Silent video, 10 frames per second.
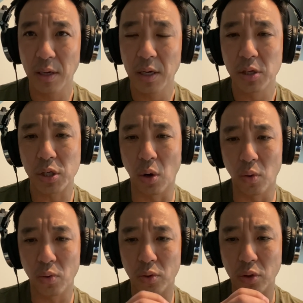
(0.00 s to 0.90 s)

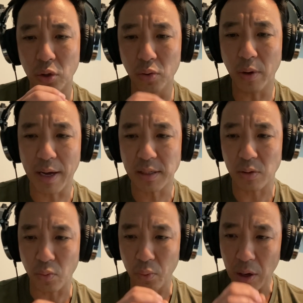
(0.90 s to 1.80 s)
So you
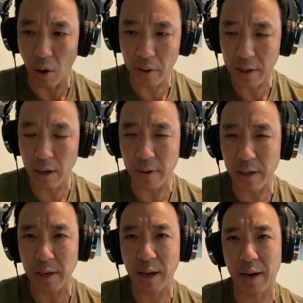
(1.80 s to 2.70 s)
guys, we all here in
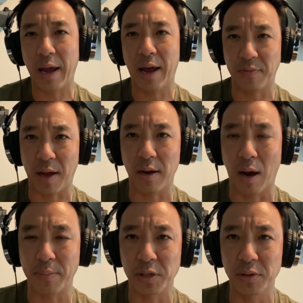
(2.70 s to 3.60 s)
Indiana have that
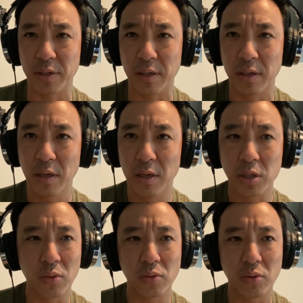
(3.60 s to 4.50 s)
opportunity.
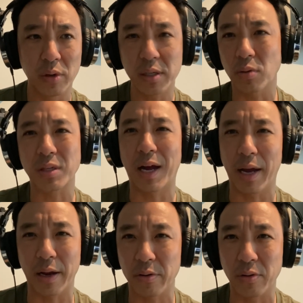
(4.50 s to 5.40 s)
So there is no tired.